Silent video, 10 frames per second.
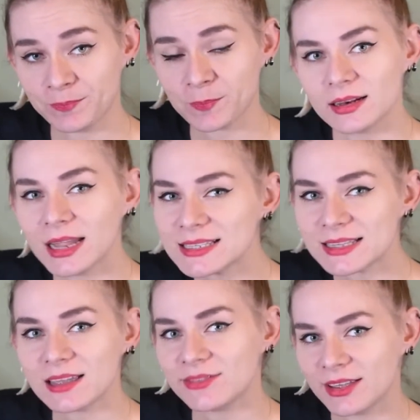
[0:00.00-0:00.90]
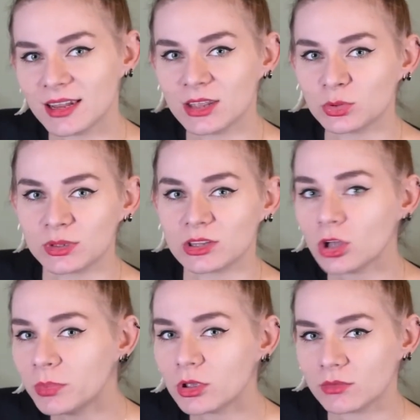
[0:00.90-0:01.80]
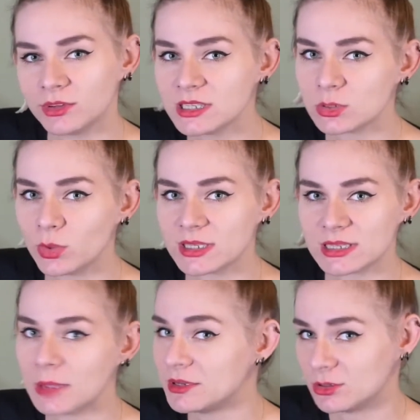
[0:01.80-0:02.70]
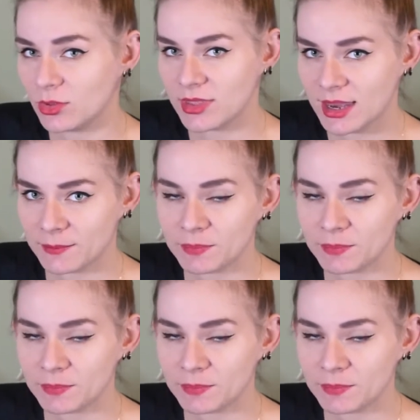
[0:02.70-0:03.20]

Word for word: Let's dive into the topic of this week's episode then.